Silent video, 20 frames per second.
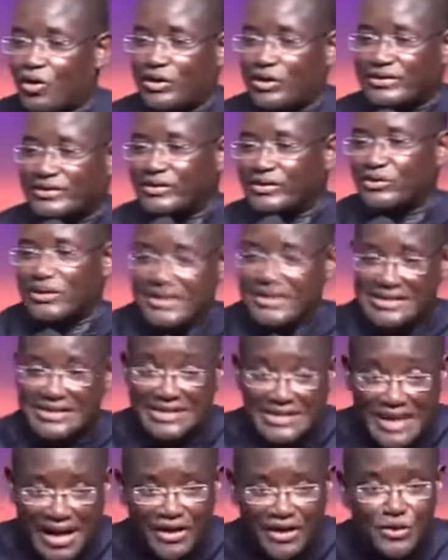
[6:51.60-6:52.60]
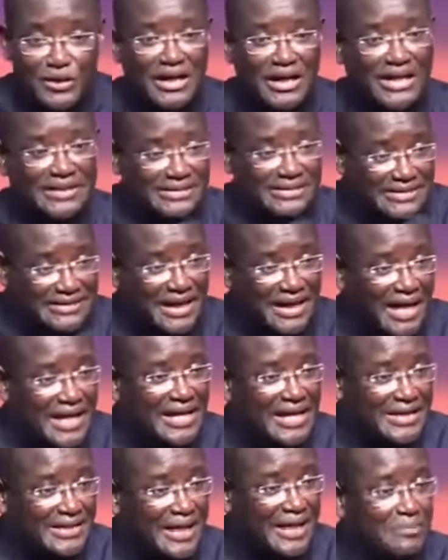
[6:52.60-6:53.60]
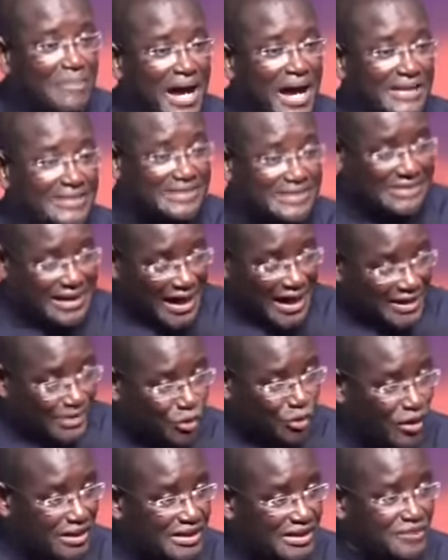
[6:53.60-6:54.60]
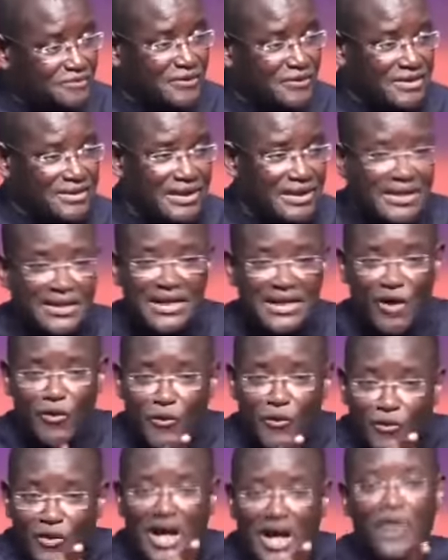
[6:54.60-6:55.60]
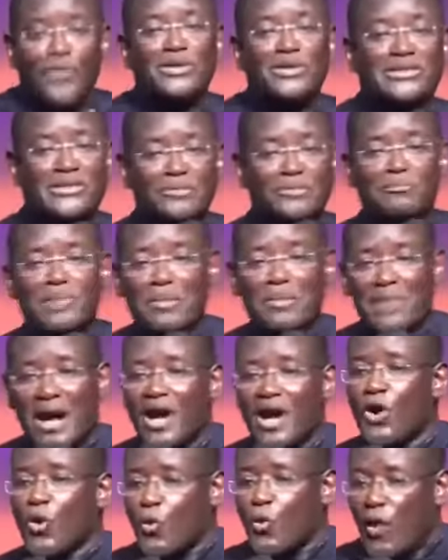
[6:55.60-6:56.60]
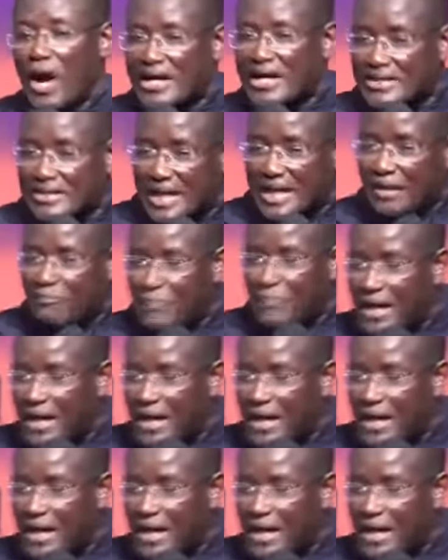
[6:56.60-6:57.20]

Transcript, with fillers: continue. He's there. You can see that the man is standing on his feet. Now, okra, what What that